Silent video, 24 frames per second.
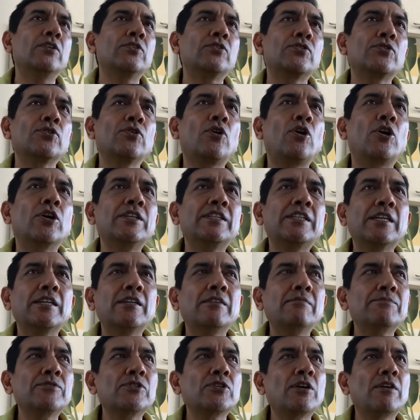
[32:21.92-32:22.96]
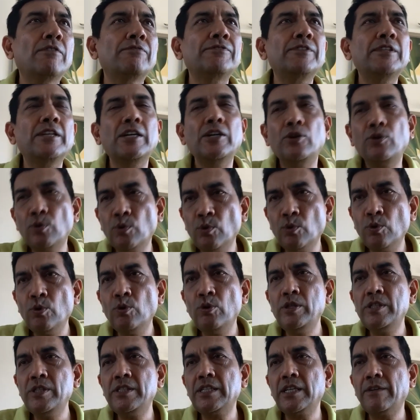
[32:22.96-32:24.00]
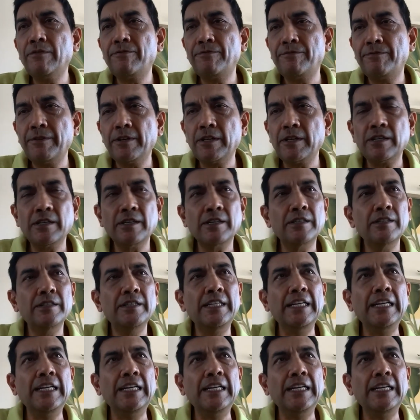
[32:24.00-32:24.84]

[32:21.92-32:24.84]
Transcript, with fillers: so on terms of the rules of uh,